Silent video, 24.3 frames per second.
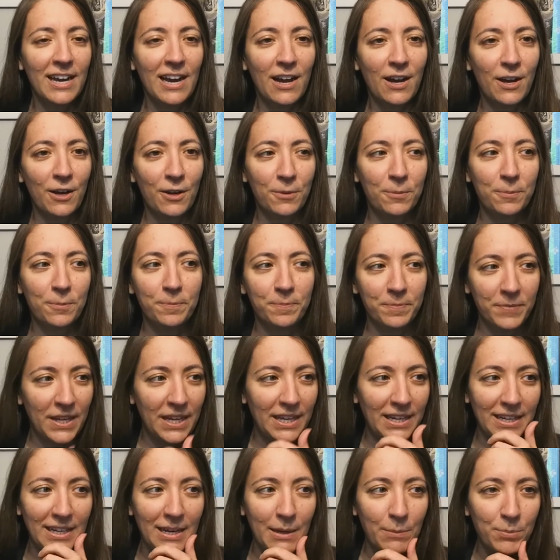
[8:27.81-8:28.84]
And
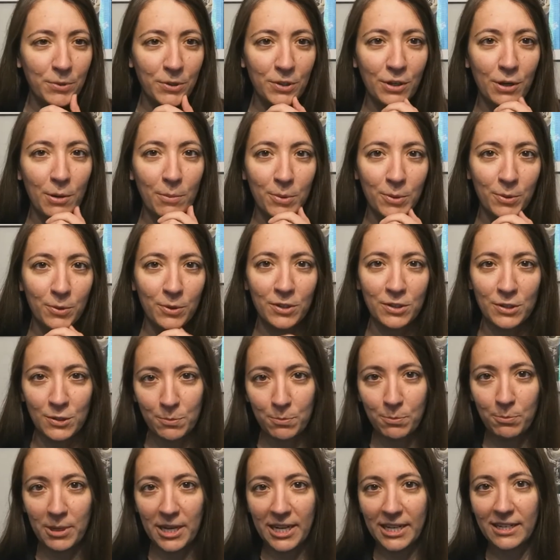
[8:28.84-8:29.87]
then I put the components
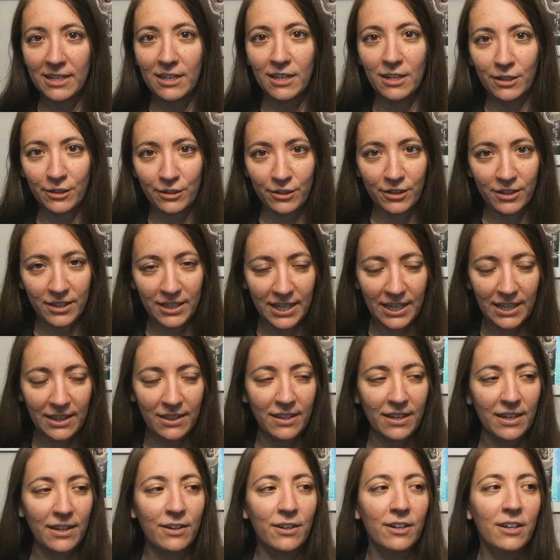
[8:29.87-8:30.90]
by color in
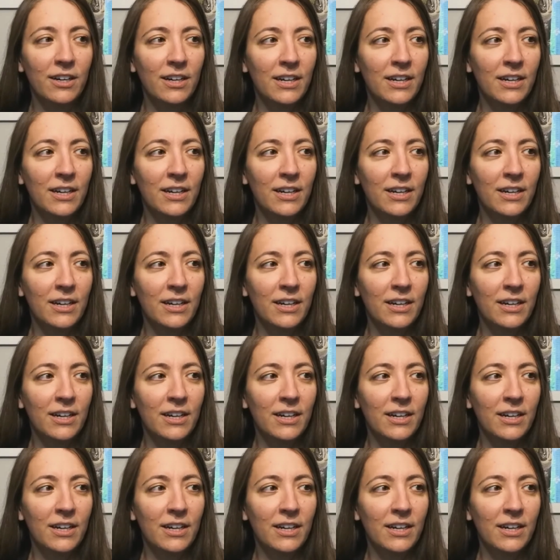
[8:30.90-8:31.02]
there.